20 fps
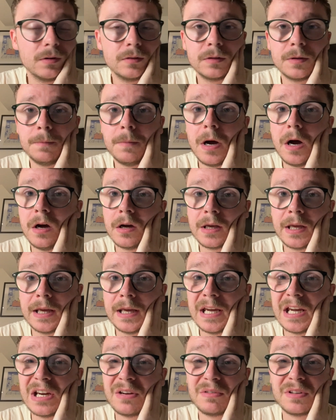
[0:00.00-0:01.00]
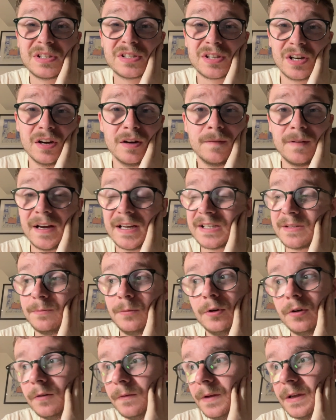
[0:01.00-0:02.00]
the market here is so fast
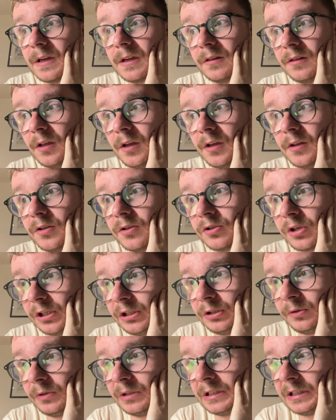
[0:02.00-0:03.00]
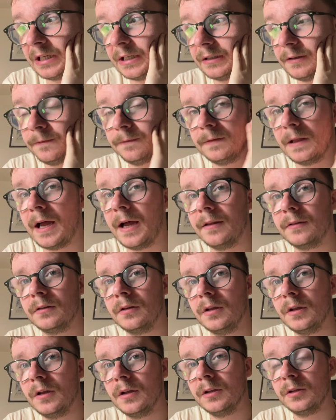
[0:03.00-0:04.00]
moving that genuinely, like, the flat
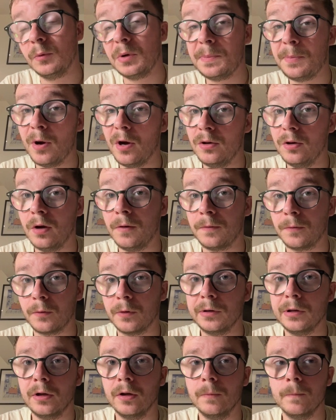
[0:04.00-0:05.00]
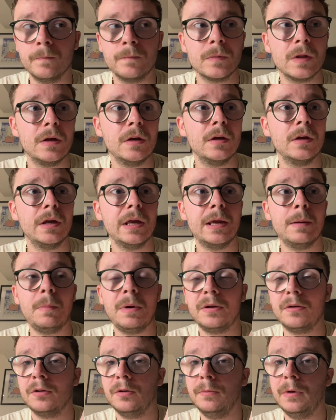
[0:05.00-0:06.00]
that we put an offer in on, it went
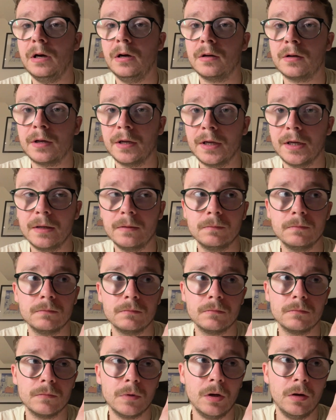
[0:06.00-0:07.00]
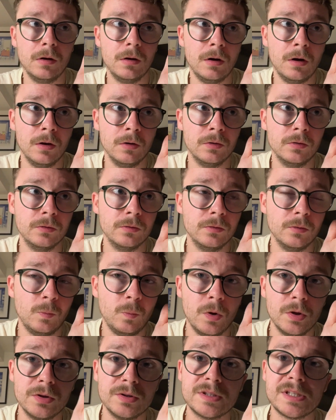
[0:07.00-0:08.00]
on the market on
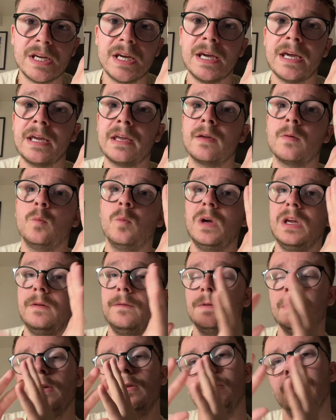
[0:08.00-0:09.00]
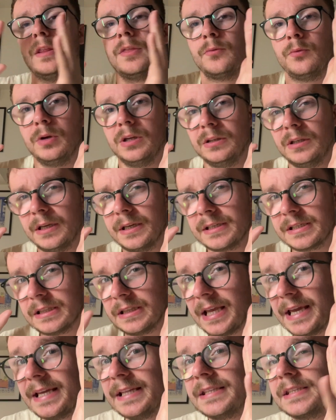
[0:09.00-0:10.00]
one day, we viewed it 3 days
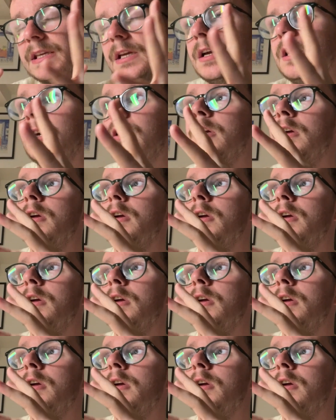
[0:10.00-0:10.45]
later,